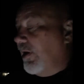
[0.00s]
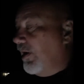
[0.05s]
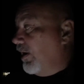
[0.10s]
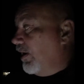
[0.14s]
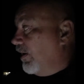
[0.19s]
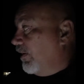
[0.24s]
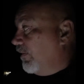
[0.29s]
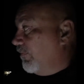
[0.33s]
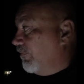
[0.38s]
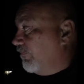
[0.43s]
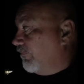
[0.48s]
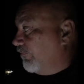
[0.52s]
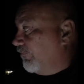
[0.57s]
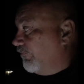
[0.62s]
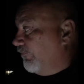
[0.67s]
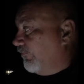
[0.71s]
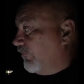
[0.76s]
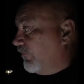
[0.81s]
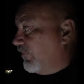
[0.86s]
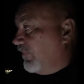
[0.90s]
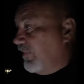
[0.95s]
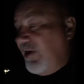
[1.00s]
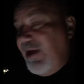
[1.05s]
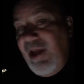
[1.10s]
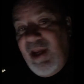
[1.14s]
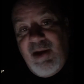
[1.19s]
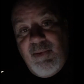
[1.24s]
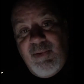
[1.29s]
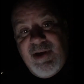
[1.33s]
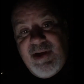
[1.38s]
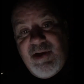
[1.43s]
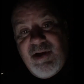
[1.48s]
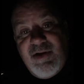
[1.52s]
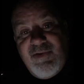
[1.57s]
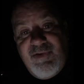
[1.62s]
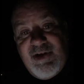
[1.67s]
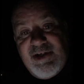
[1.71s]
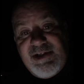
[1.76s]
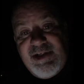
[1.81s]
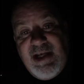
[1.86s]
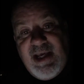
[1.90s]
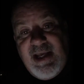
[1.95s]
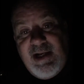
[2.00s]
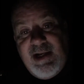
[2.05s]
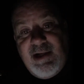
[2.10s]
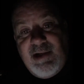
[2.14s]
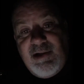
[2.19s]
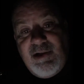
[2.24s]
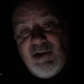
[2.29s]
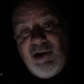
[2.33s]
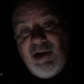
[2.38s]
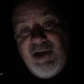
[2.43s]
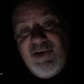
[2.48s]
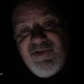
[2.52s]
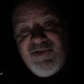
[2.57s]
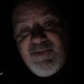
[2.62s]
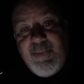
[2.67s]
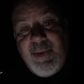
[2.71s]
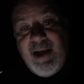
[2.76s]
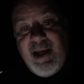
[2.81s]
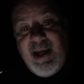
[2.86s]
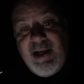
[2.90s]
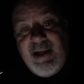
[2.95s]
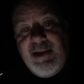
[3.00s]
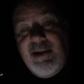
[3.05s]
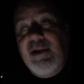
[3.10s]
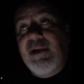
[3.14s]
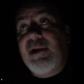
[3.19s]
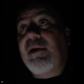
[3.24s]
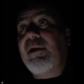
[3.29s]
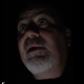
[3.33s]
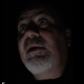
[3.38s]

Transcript: um, yeah, and we could have actually had our lives back, you know.